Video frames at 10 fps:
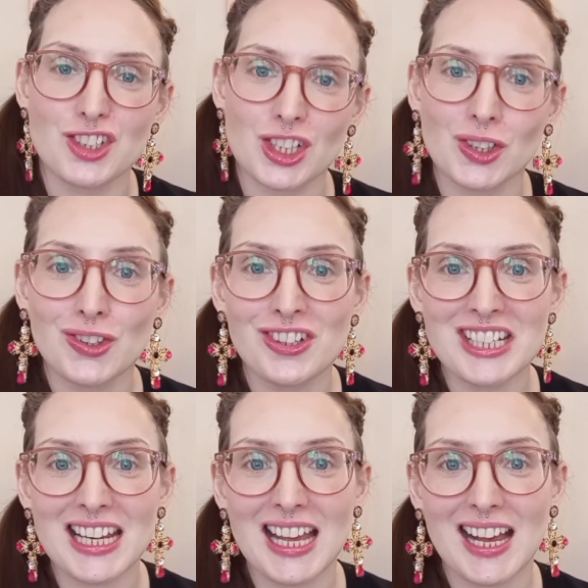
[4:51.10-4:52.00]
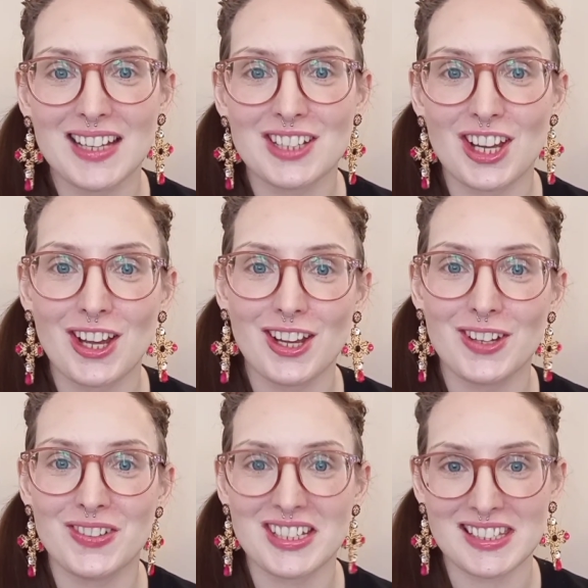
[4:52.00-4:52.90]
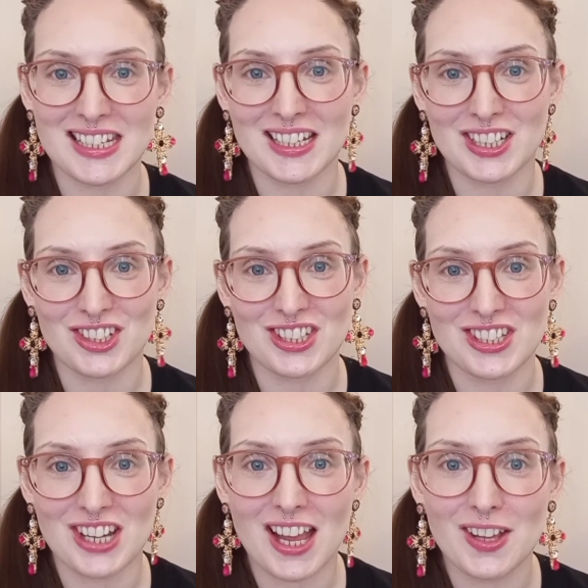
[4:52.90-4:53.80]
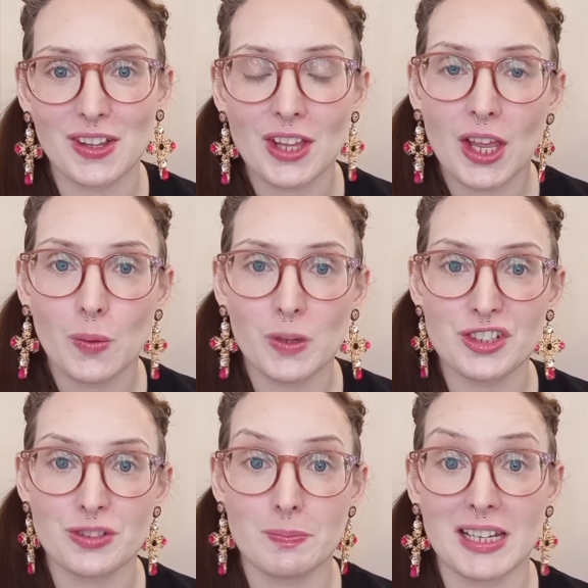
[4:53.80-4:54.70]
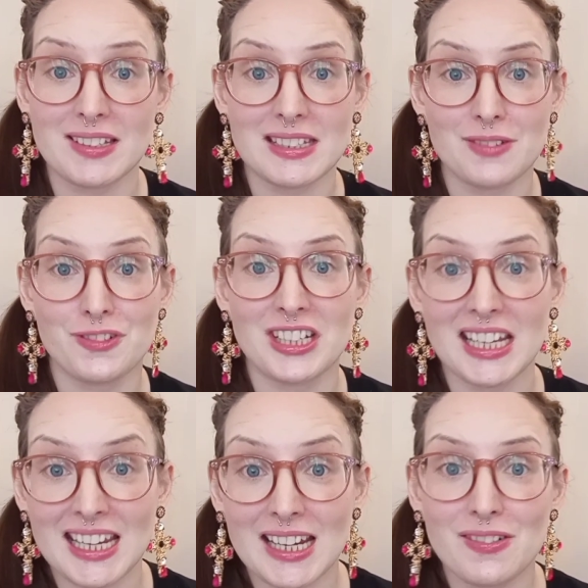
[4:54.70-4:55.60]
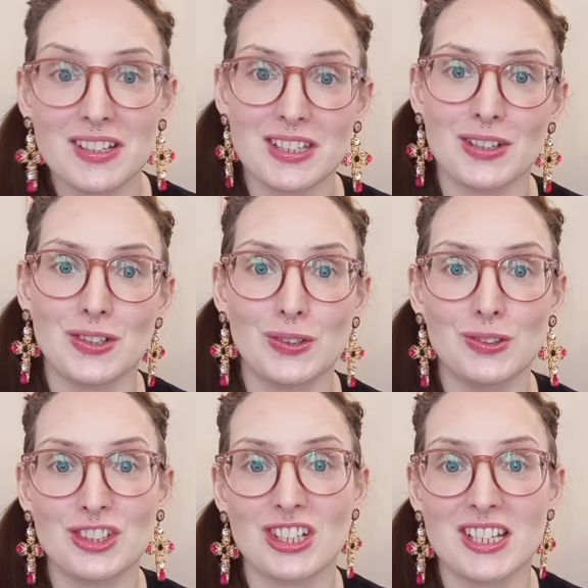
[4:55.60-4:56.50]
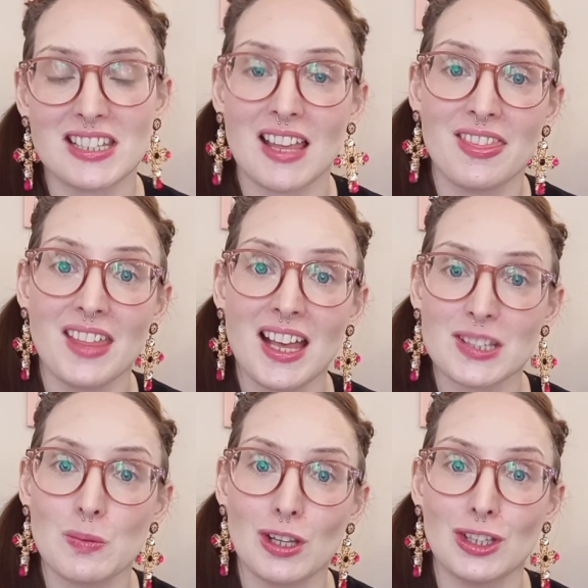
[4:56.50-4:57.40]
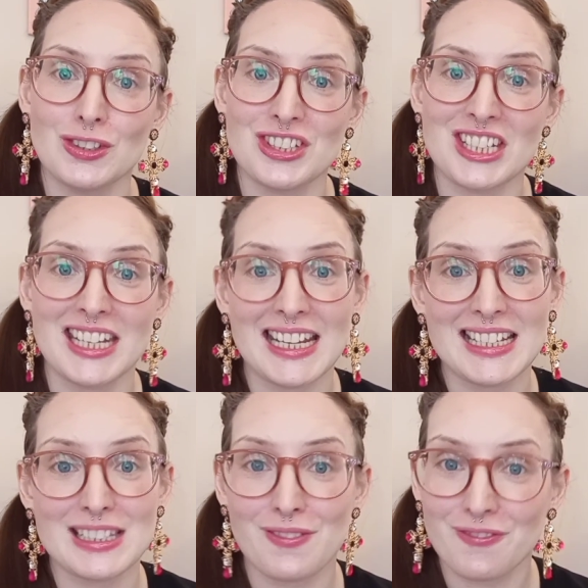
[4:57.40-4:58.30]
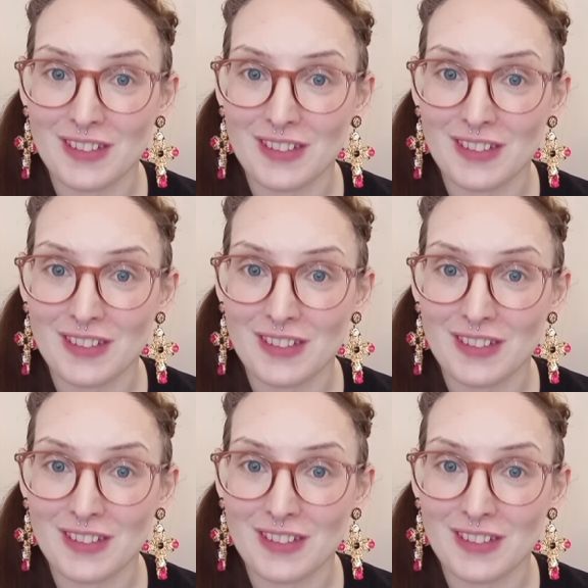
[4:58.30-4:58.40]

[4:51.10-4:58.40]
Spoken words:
and she already had her own signature style, which mixed different eras and cultures, and that's what London is